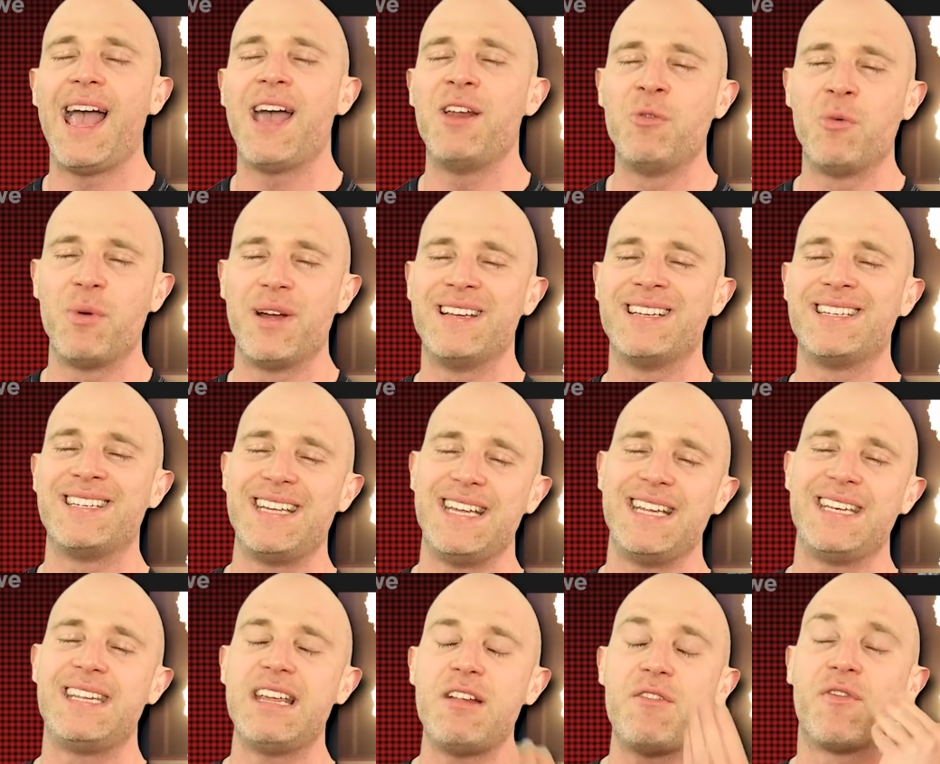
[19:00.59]
And when
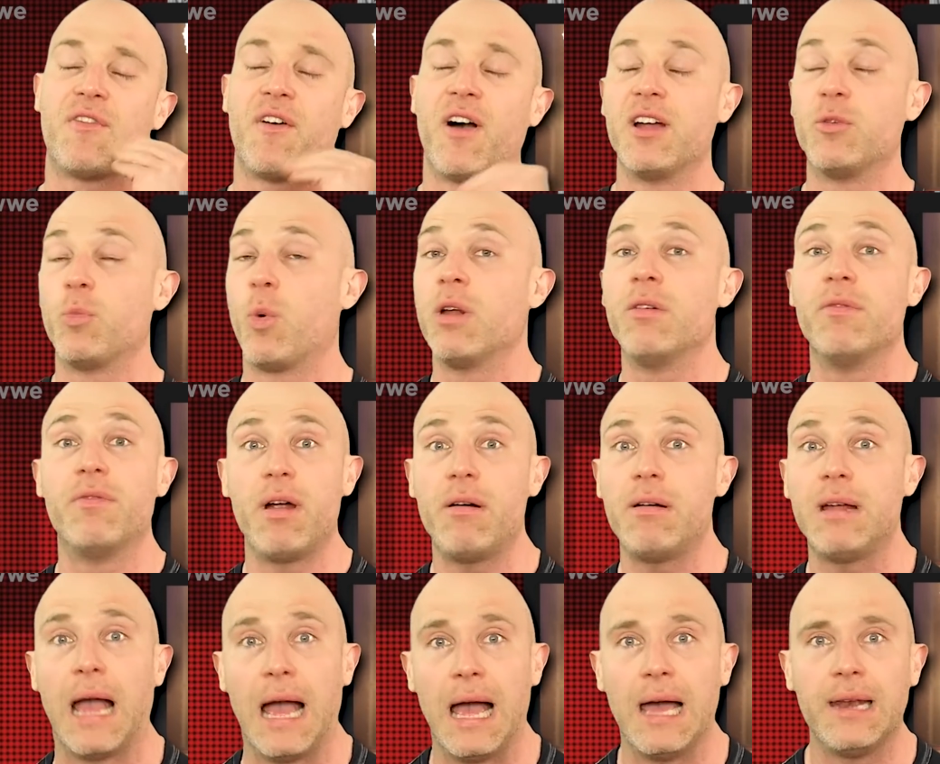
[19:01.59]
she did find one, very